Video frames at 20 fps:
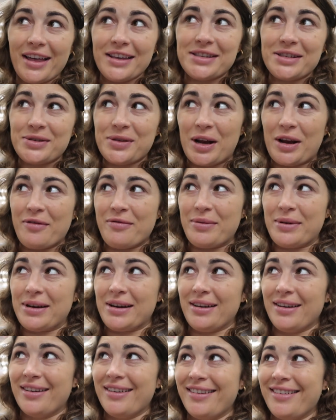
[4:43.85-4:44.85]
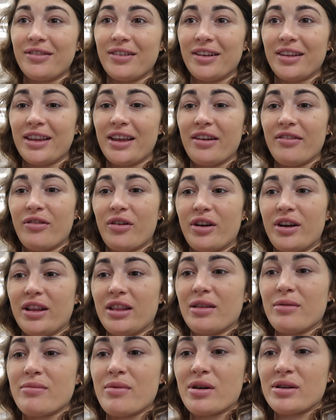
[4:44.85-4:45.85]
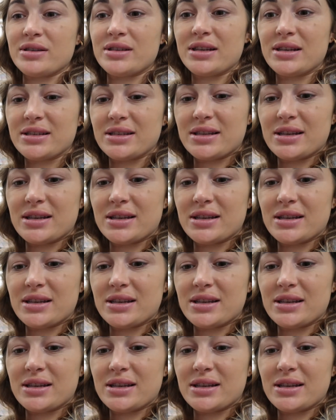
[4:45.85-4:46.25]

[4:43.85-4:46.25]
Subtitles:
this is what I've been really avoiding the most is